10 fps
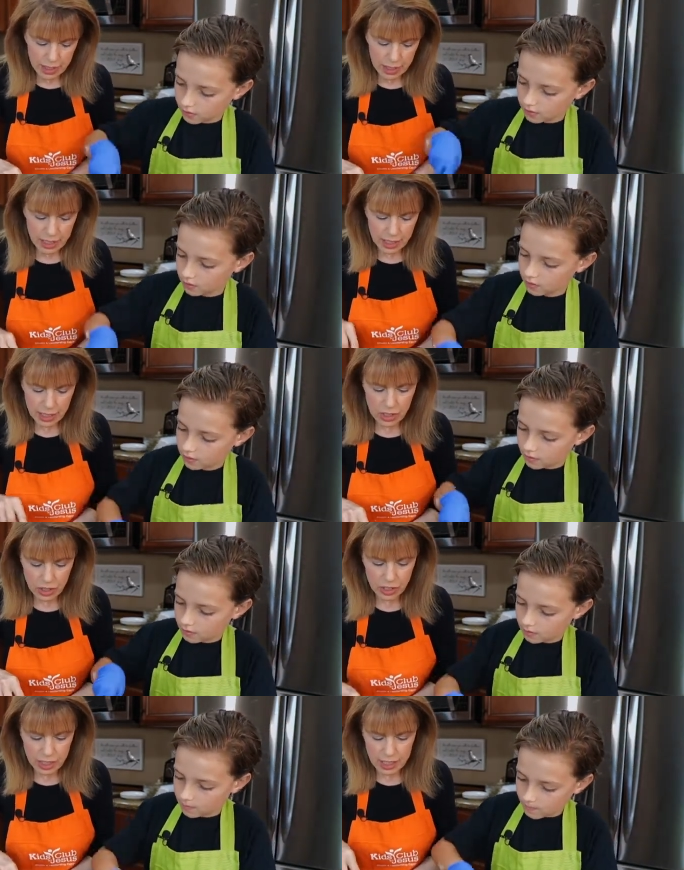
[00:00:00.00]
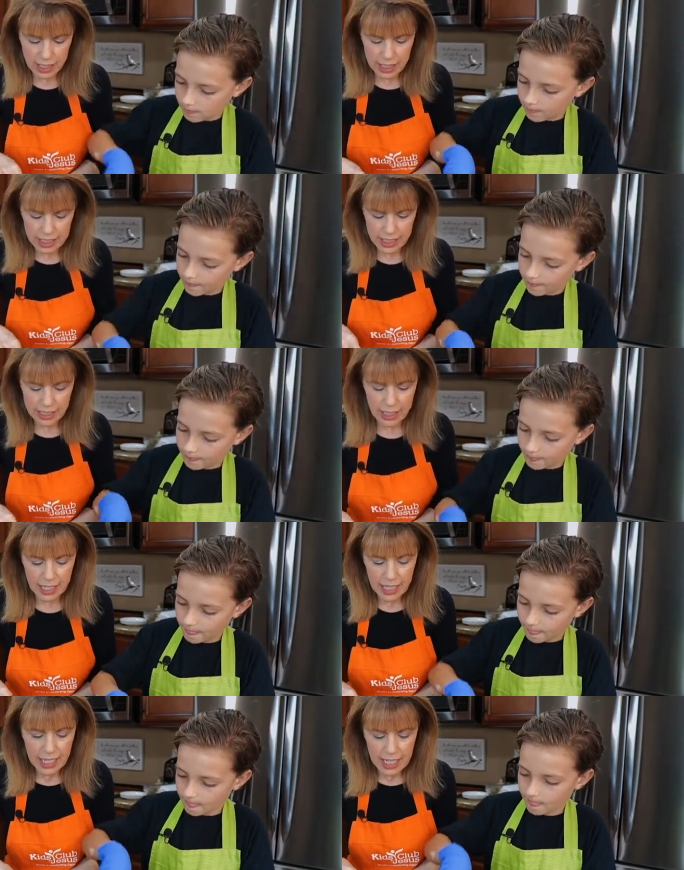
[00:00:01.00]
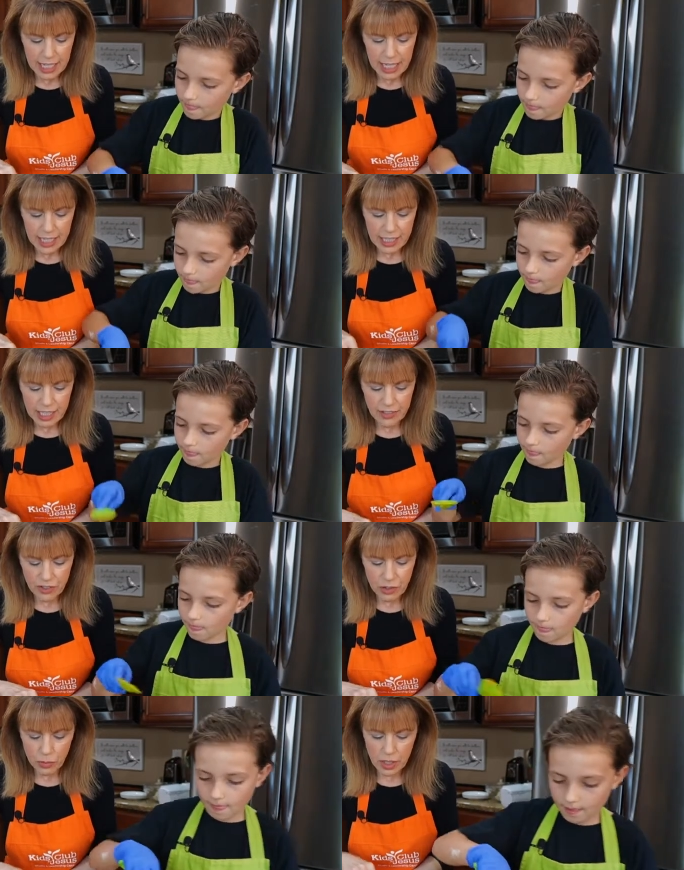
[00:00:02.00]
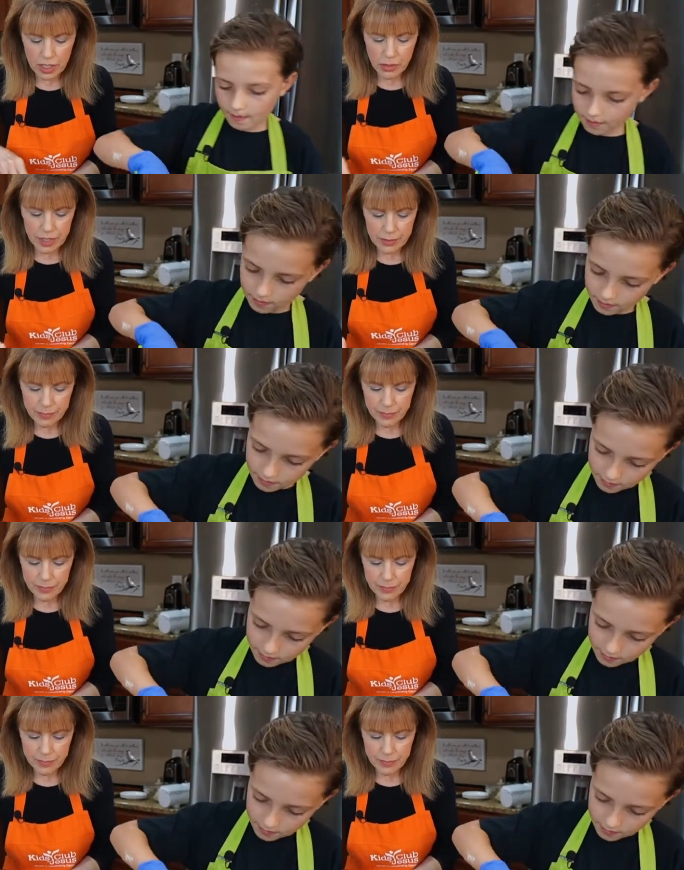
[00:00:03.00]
Speaker 1: get it good to the end. And then if you're wondering,